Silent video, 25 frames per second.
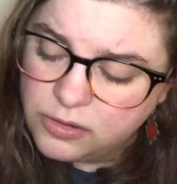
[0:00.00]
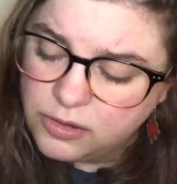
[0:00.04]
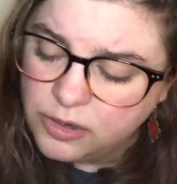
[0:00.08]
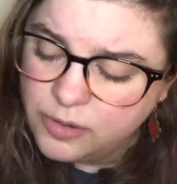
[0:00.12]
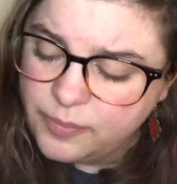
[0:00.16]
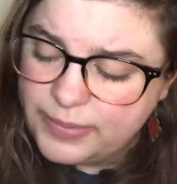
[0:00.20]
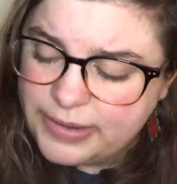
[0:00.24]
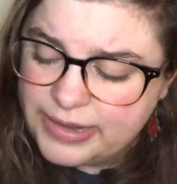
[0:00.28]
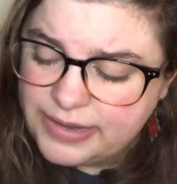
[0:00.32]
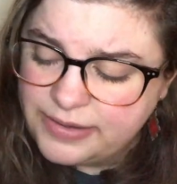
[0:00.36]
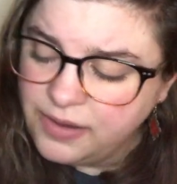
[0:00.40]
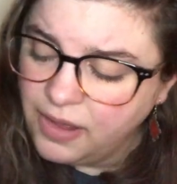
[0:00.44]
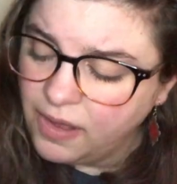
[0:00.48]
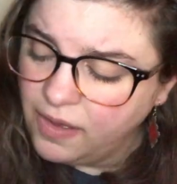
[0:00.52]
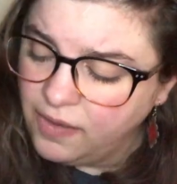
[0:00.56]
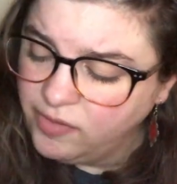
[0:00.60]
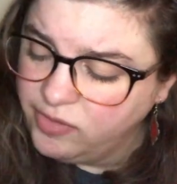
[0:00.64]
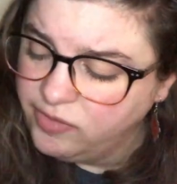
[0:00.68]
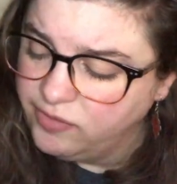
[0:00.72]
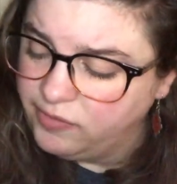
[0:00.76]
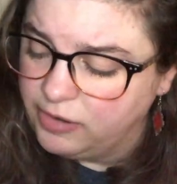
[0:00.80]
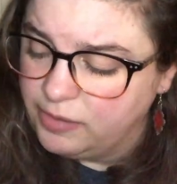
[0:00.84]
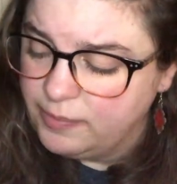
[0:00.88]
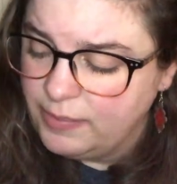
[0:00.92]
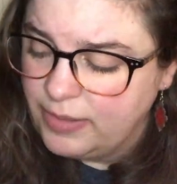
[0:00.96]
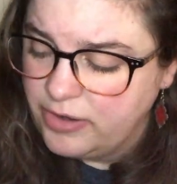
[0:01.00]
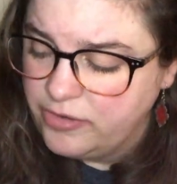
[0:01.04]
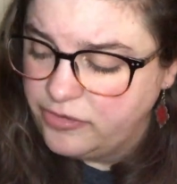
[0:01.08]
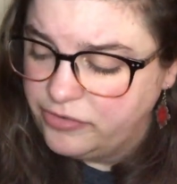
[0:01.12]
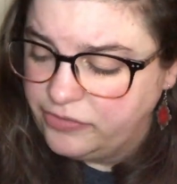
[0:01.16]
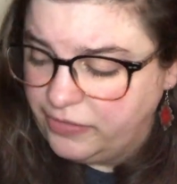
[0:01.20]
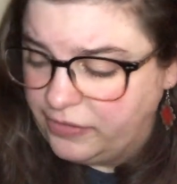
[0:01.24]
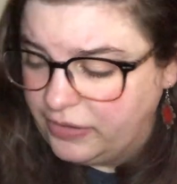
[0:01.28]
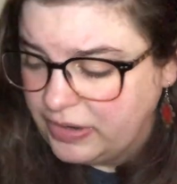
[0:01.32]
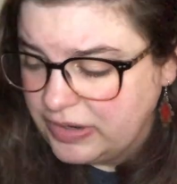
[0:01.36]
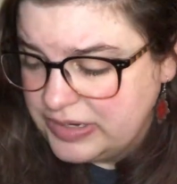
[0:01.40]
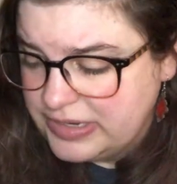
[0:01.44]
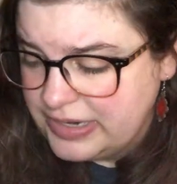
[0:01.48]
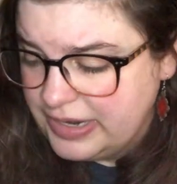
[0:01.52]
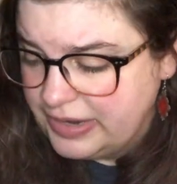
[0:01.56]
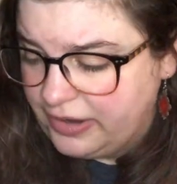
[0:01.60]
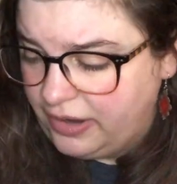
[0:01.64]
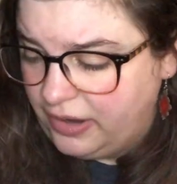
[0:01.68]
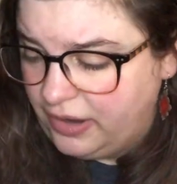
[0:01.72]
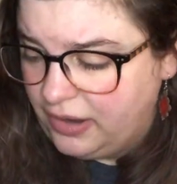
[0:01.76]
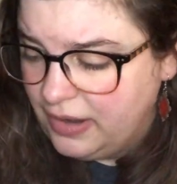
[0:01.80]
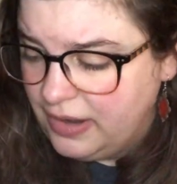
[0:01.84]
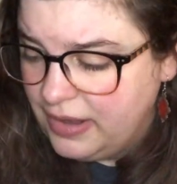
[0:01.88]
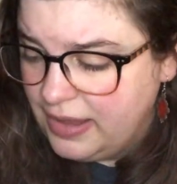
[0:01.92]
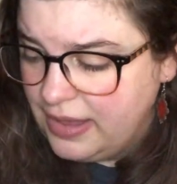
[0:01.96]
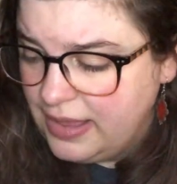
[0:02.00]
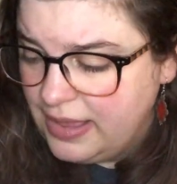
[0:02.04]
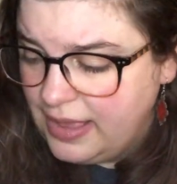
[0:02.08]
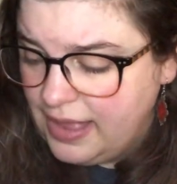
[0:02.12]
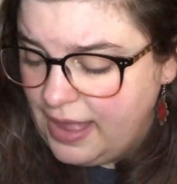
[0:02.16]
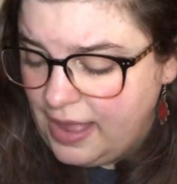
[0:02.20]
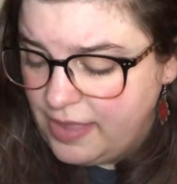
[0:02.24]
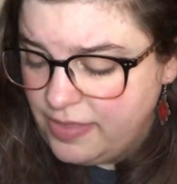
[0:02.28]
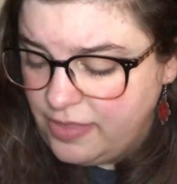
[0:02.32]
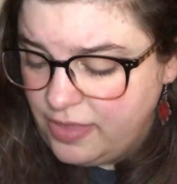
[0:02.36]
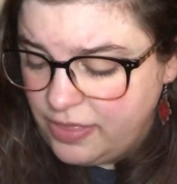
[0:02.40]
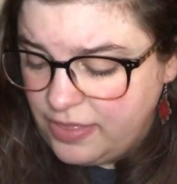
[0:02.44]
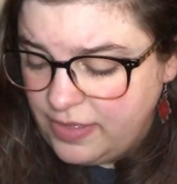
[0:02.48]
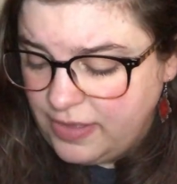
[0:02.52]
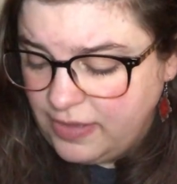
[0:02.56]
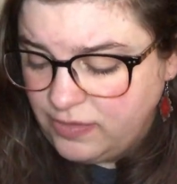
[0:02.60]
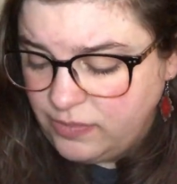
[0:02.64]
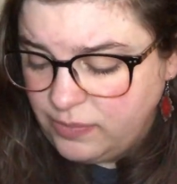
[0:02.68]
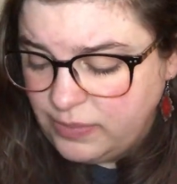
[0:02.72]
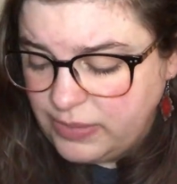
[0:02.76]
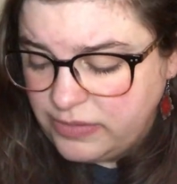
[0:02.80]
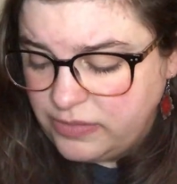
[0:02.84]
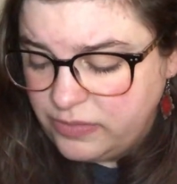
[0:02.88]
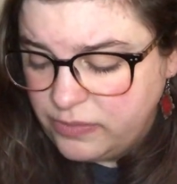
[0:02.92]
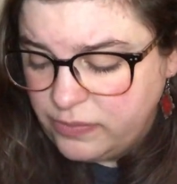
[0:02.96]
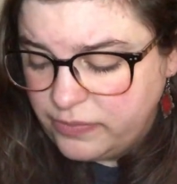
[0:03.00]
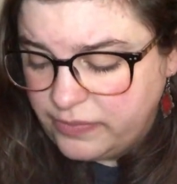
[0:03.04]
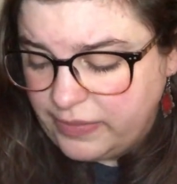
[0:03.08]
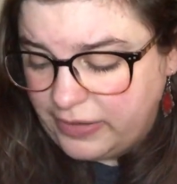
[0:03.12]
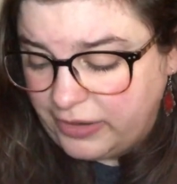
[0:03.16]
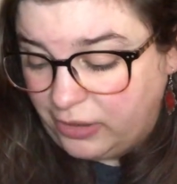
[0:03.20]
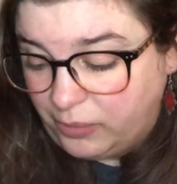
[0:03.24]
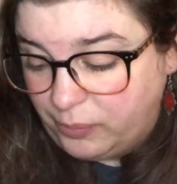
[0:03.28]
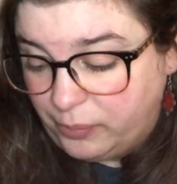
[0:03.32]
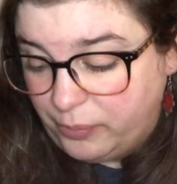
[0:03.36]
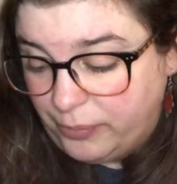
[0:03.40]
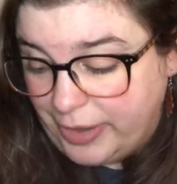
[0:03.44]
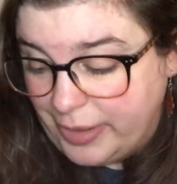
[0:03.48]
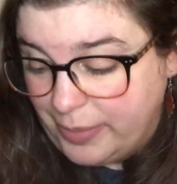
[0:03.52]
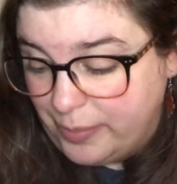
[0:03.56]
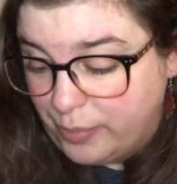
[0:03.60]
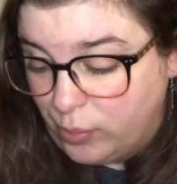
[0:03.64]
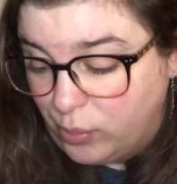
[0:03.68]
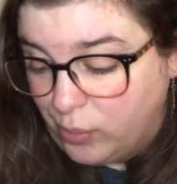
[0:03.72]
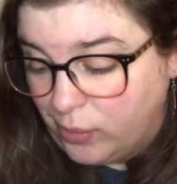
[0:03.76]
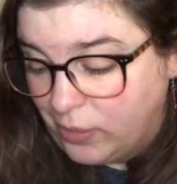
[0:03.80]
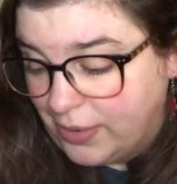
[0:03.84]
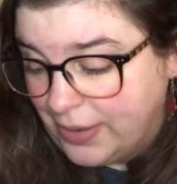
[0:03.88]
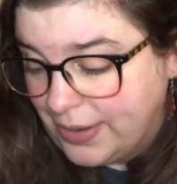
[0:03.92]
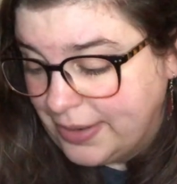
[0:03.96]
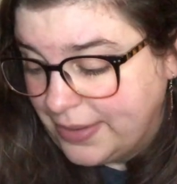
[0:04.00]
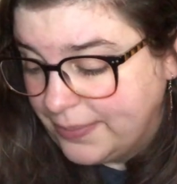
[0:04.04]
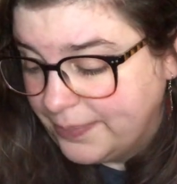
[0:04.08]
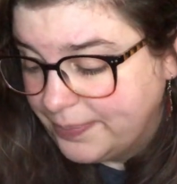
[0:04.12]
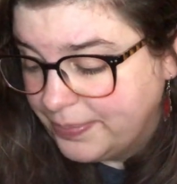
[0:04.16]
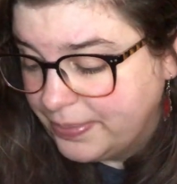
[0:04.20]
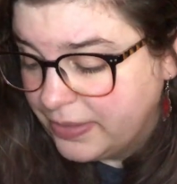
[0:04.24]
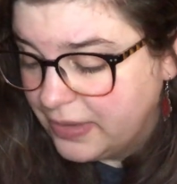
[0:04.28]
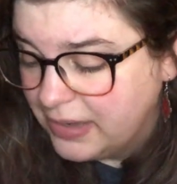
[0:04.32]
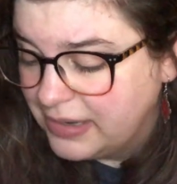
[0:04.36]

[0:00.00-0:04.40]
Nobody talks very much during dinner, and the things we do say are pretty boring.